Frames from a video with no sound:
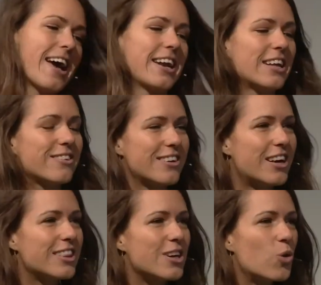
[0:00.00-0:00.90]
And that's
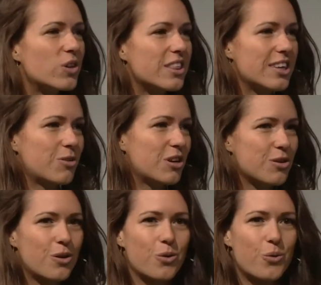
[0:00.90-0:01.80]
not the only thing we
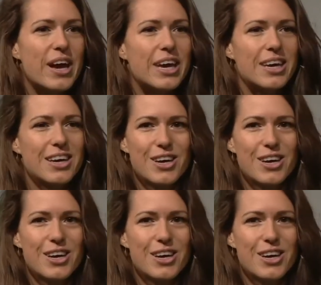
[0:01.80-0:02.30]
throw away.